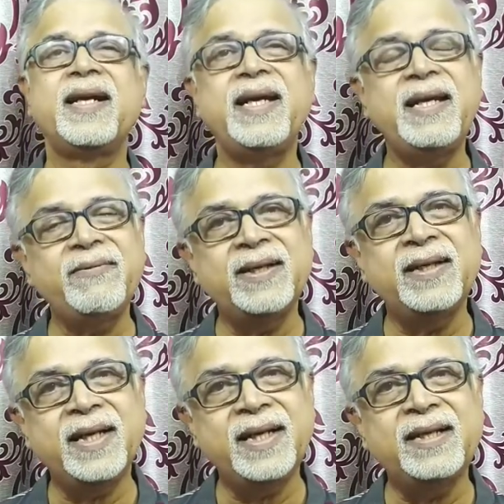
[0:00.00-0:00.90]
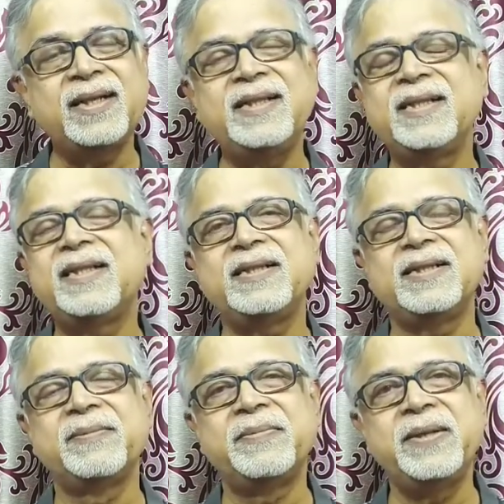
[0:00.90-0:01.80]
Even in the
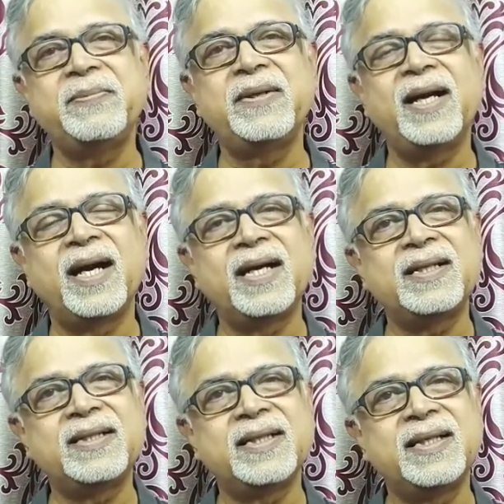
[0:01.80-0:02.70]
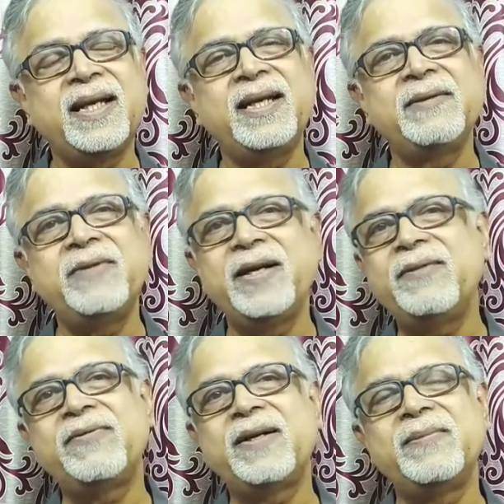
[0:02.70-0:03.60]
church, people are turning away
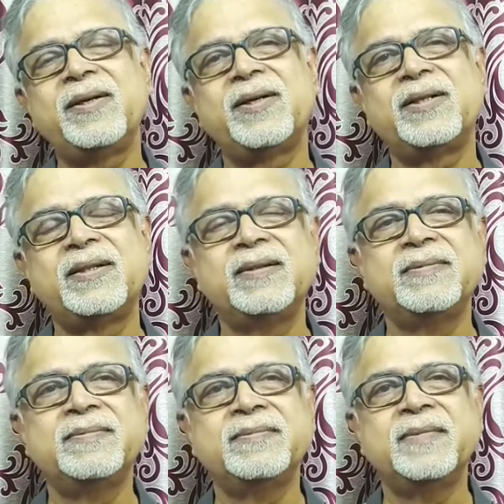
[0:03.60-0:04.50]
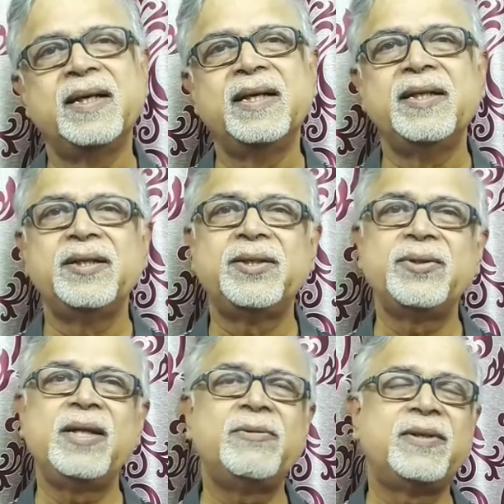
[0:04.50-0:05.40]
from God
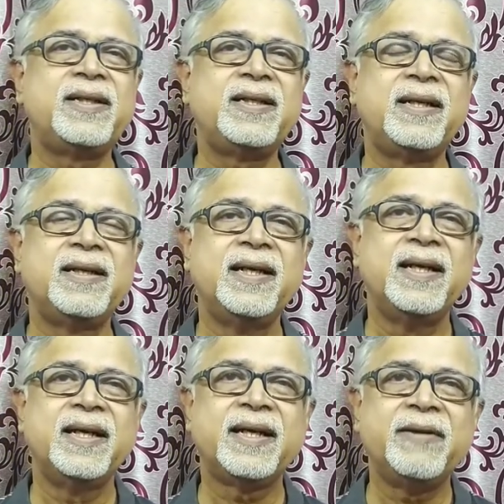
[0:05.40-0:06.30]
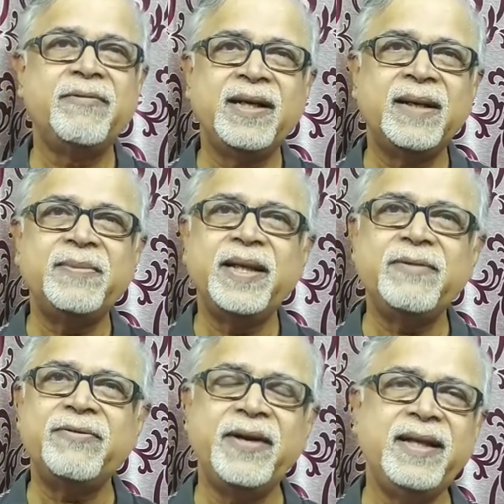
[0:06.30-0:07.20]
to the world, giving up
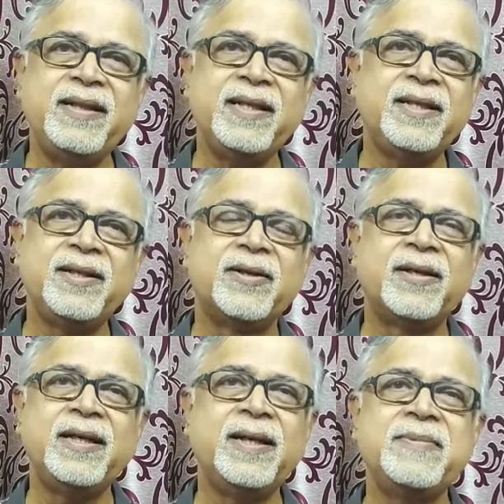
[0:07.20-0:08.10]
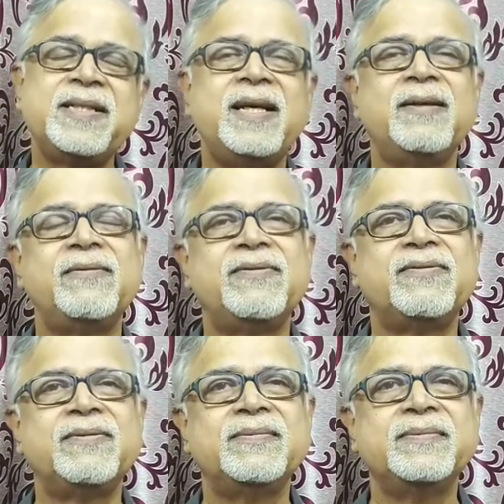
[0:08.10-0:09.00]
their faith in God Himself,